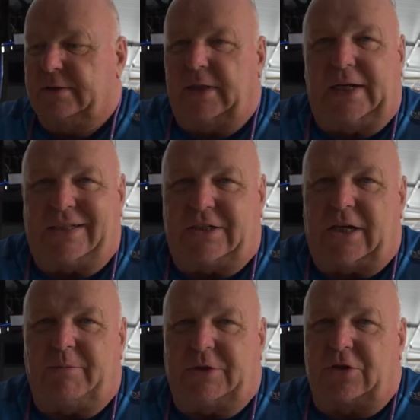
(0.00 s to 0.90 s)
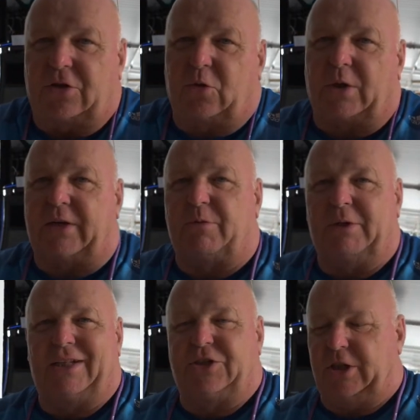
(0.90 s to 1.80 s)
Okay, ladies and gentlemen, just a quickie from
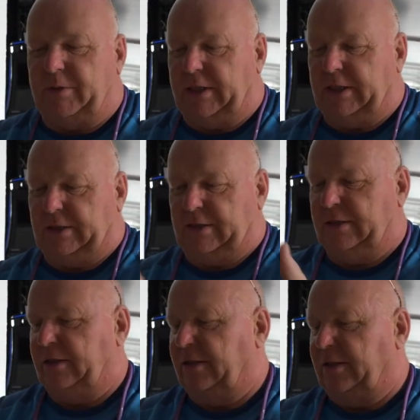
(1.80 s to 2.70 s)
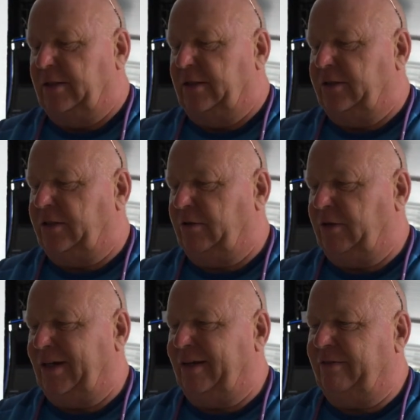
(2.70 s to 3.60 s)
little Germany.
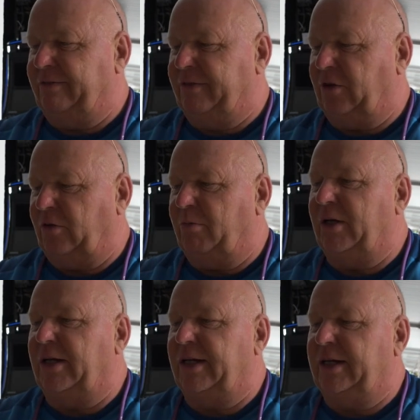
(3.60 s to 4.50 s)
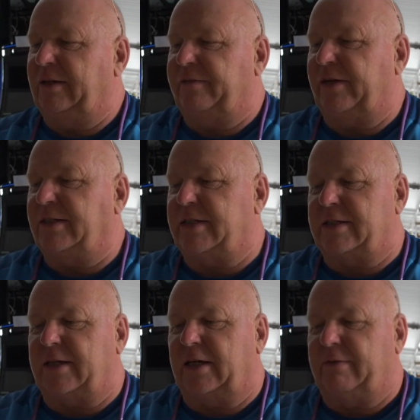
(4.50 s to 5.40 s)
So I've got my
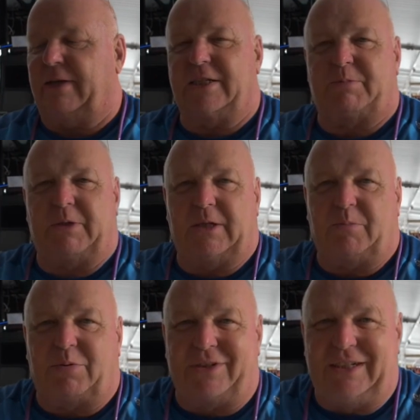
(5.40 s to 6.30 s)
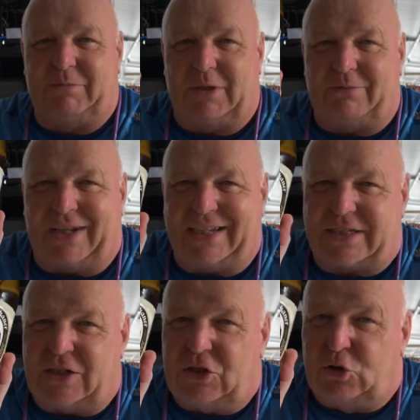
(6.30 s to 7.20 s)
Franziskaner Weissbier Premium
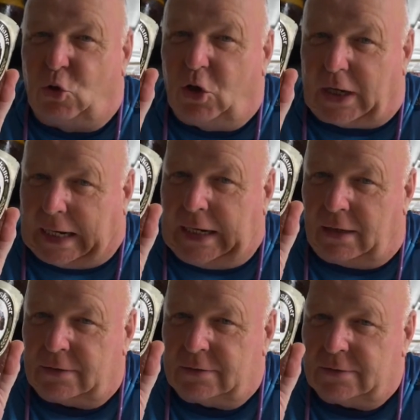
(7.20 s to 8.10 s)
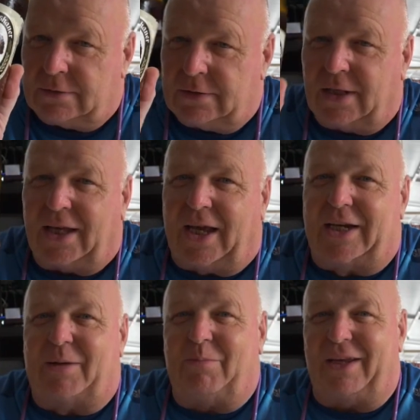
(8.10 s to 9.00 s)
Weizen Dunkel,
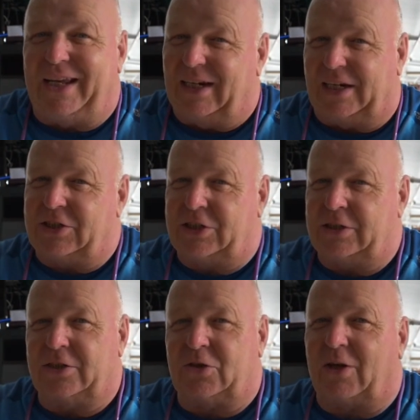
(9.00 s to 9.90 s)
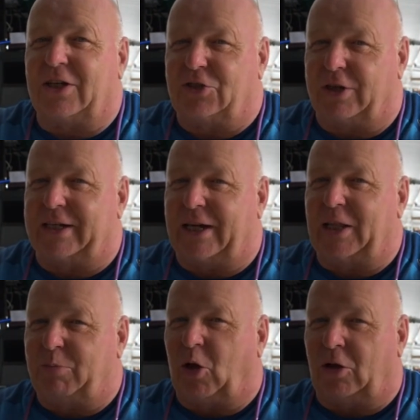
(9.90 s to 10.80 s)
and I'm English, so I can drink it
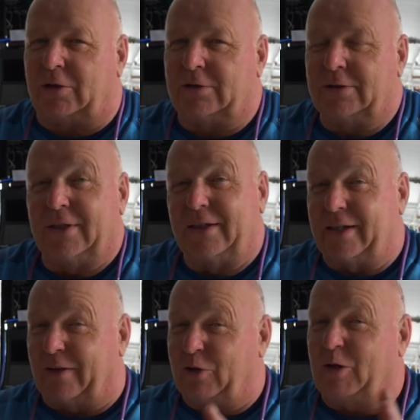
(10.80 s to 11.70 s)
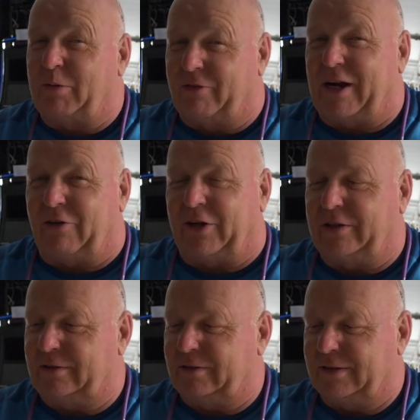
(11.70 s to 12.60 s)
out the bottle. Now, if you're a
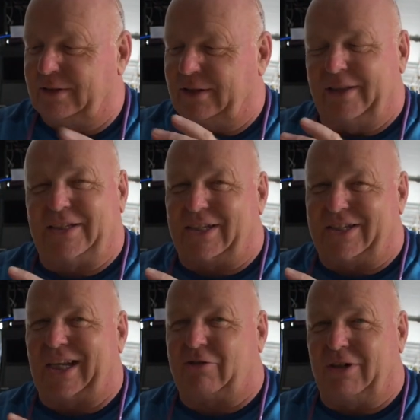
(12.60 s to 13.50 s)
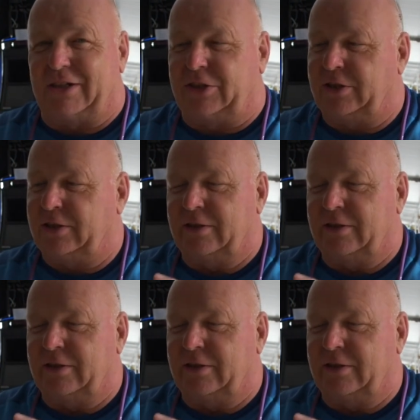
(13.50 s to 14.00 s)
Bavarian, this is sacrilege.